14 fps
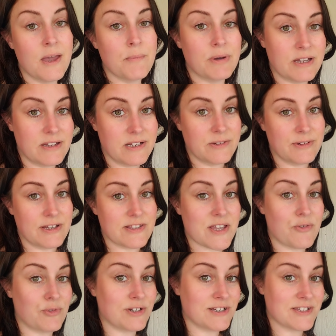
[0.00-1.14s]
But anyways, I
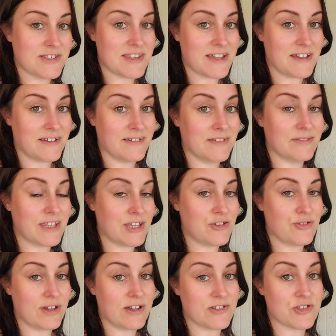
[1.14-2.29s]
wanted to say thank you
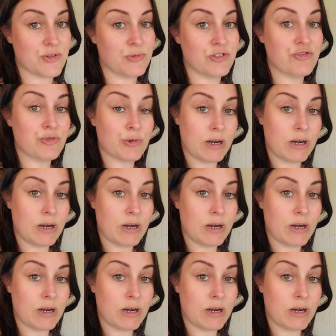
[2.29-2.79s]
guys so much for